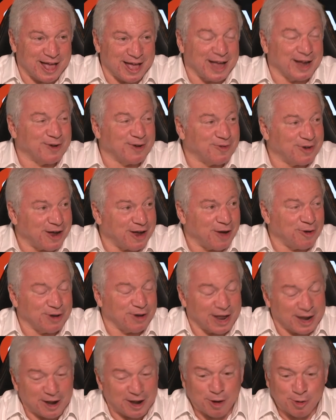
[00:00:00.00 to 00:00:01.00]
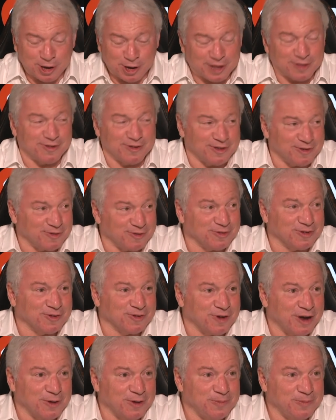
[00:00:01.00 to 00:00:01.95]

and only continuing to grow.